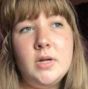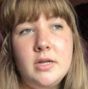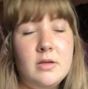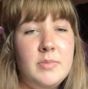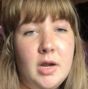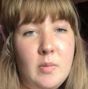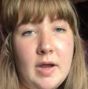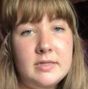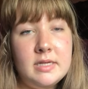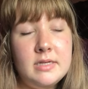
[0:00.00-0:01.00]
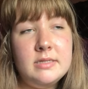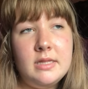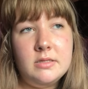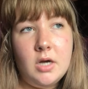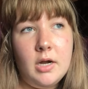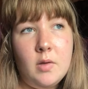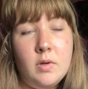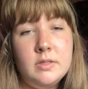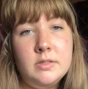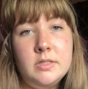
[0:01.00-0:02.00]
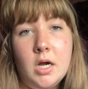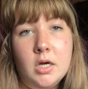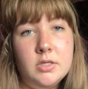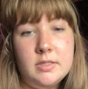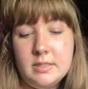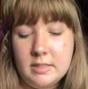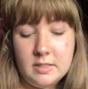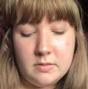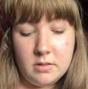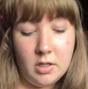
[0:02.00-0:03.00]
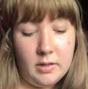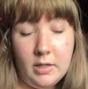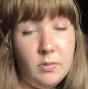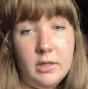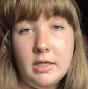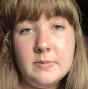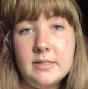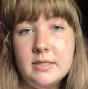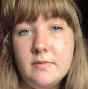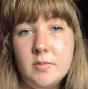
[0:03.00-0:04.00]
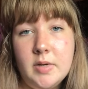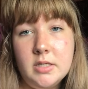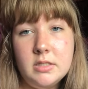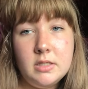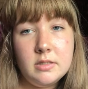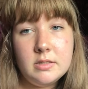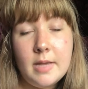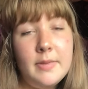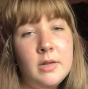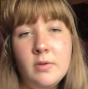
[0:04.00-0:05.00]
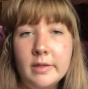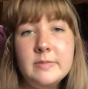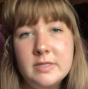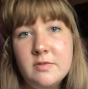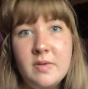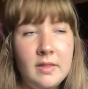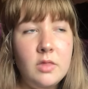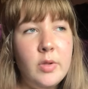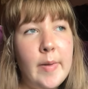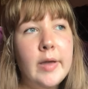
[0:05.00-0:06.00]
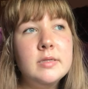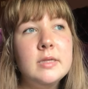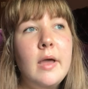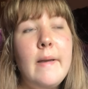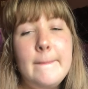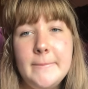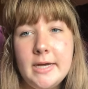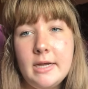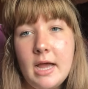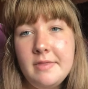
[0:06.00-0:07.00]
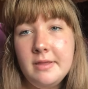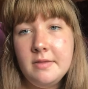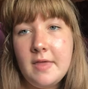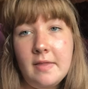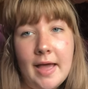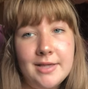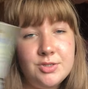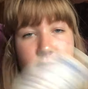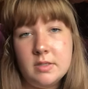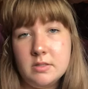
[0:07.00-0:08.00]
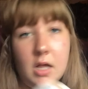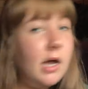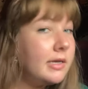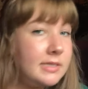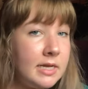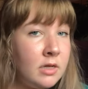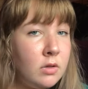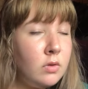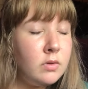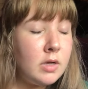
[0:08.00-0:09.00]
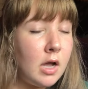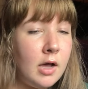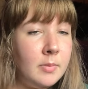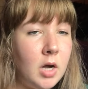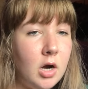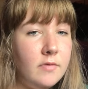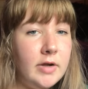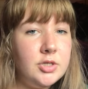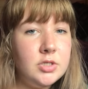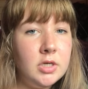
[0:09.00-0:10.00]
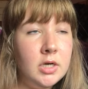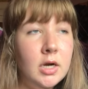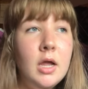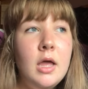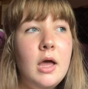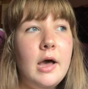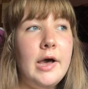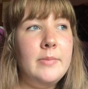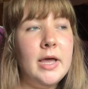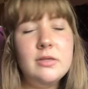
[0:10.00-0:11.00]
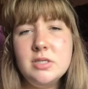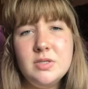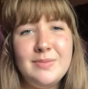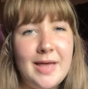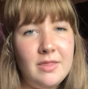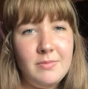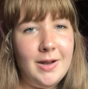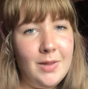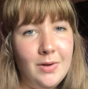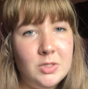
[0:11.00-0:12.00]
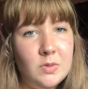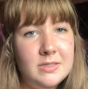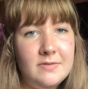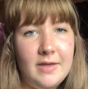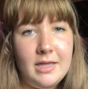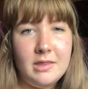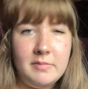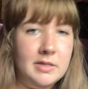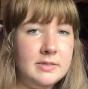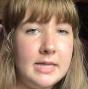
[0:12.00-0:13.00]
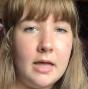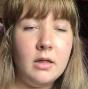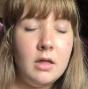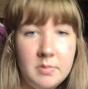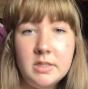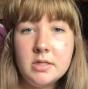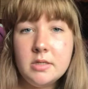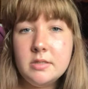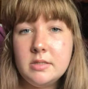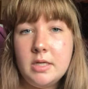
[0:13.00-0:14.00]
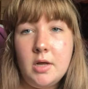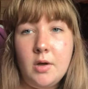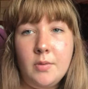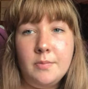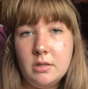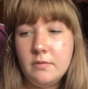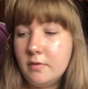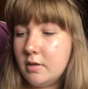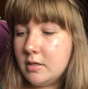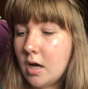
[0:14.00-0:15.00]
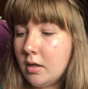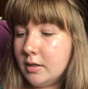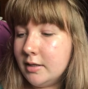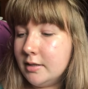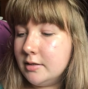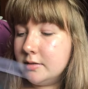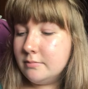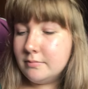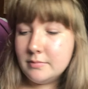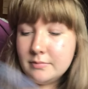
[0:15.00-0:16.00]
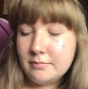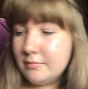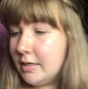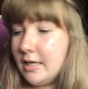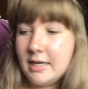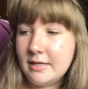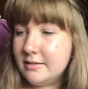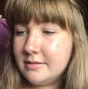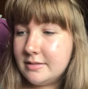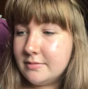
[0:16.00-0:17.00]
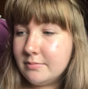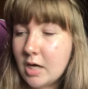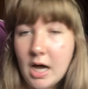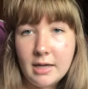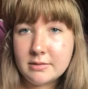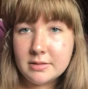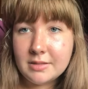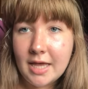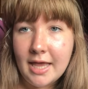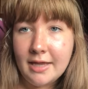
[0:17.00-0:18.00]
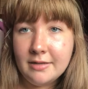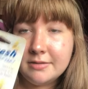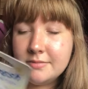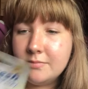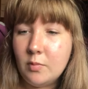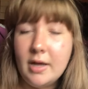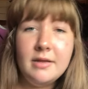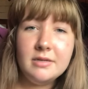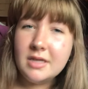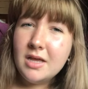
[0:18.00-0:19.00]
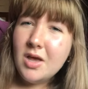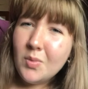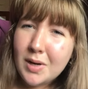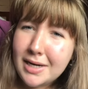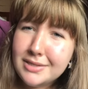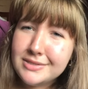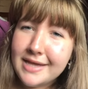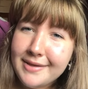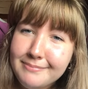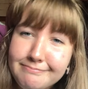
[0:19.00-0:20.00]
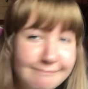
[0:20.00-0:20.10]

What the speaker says: wanted to compare prices, and the Target ones are just as like really expensive compared to these. Really expensive being like $3, but I think they last just as long as any old car freshener. I also use the Bath and Body Works ones if I get them on sale. These are just, good for the dollar it is cost. And what did I just say?